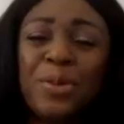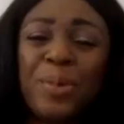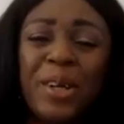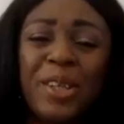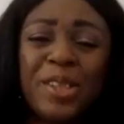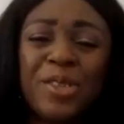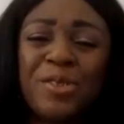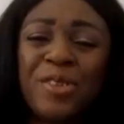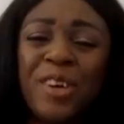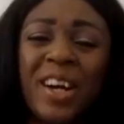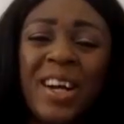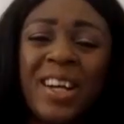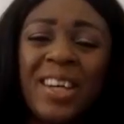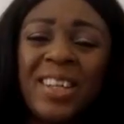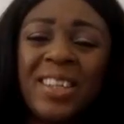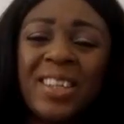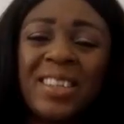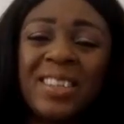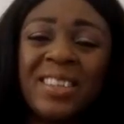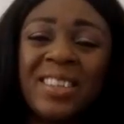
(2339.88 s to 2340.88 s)
ones,
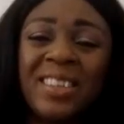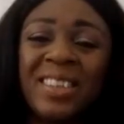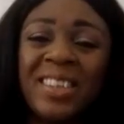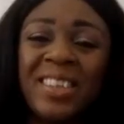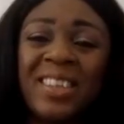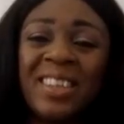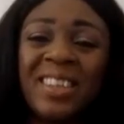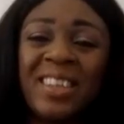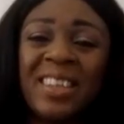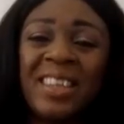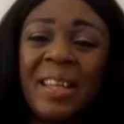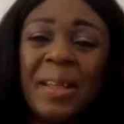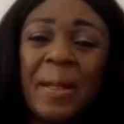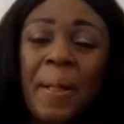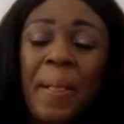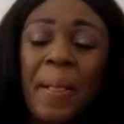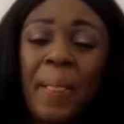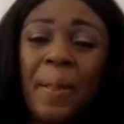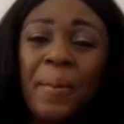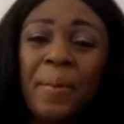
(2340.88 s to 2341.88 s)
right?
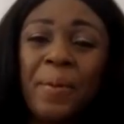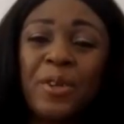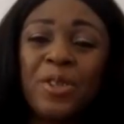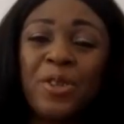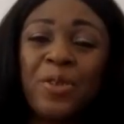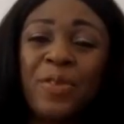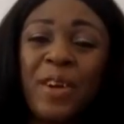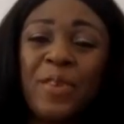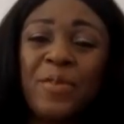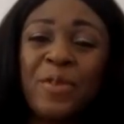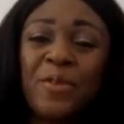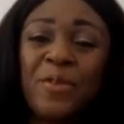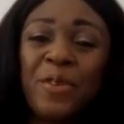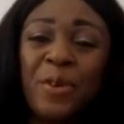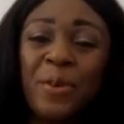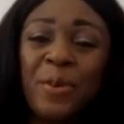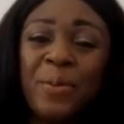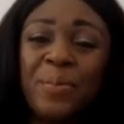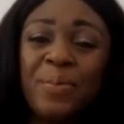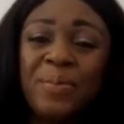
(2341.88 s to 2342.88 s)
What's your favorite
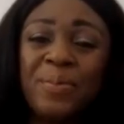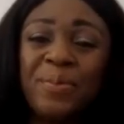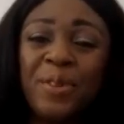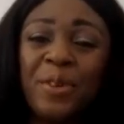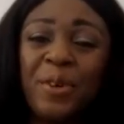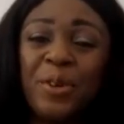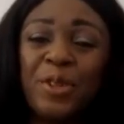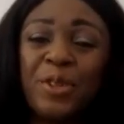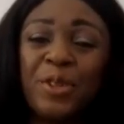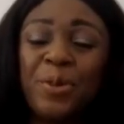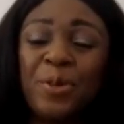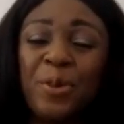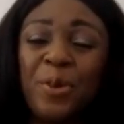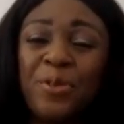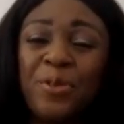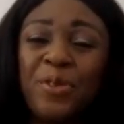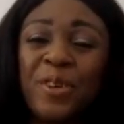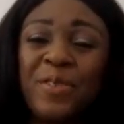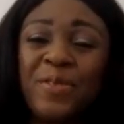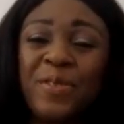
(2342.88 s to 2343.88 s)
film, or 2 or
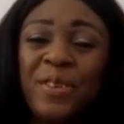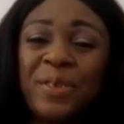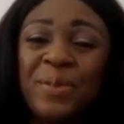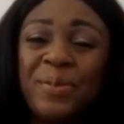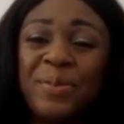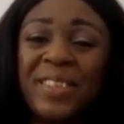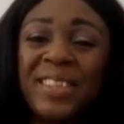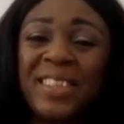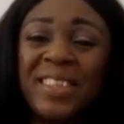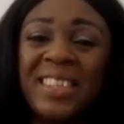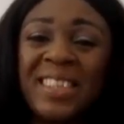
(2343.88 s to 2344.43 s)
3 films?